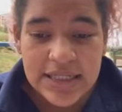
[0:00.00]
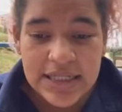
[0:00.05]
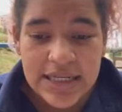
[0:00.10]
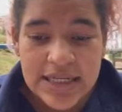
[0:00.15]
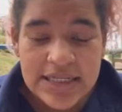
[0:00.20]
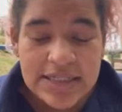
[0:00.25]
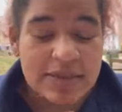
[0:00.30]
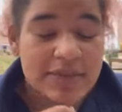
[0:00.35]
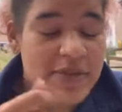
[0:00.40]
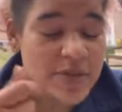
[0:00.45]

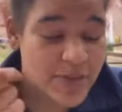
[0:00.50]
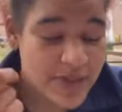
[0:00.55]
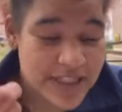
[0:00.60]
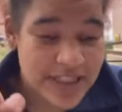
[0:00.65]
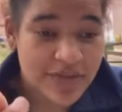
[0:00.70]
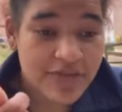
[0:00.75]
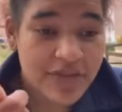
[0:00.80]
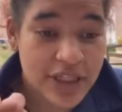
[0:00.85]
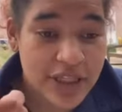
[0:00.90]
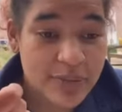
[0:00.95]

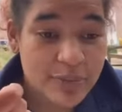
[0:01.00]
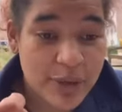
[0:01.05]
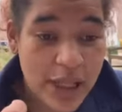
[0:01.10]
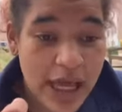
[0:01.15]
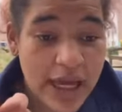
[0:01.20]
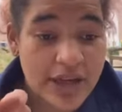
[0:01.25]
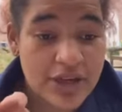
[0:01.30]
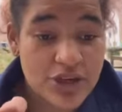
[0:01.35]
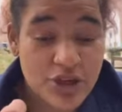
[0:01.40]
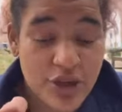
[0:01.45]
specifically
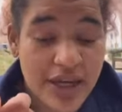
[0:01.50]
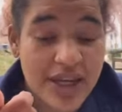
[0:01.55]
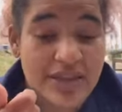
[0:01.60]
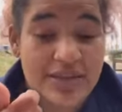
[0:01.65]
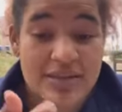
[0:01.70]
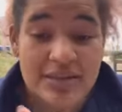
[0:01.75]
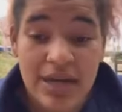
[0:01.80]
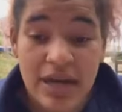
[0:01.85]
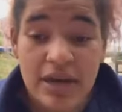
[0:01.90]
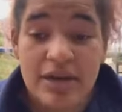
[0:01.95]
Black
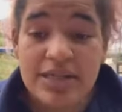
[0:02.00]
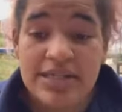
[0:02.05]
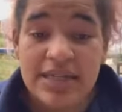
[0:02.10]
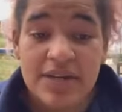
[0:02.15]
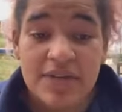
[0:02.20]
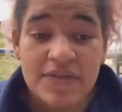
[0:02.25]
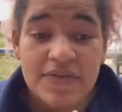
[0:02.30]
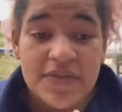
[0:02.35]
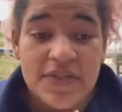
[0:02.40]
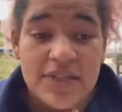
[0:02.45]
trans
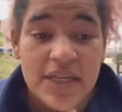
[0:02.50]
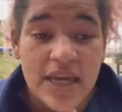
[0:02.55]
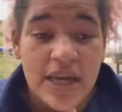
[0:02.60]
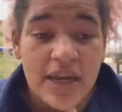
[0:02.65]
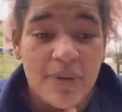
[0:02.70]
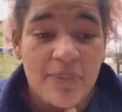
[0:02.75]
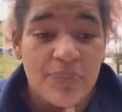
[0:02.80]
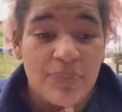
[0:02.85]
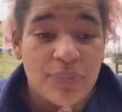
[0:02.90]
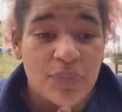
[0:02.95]
narratives,
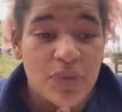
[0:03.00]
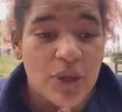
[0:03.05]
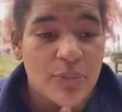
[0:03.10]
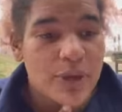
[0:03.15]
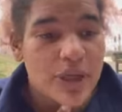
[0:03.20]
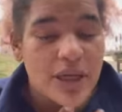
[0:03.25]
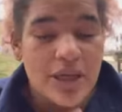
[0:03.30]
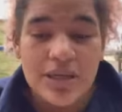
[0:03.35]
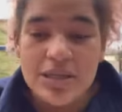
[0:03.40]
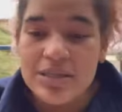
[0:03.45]

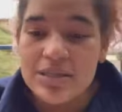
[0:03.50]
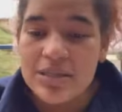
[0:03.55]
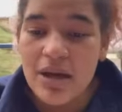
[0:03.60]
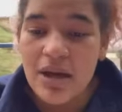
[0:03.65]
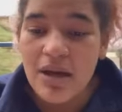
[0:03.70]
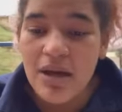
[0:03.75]
because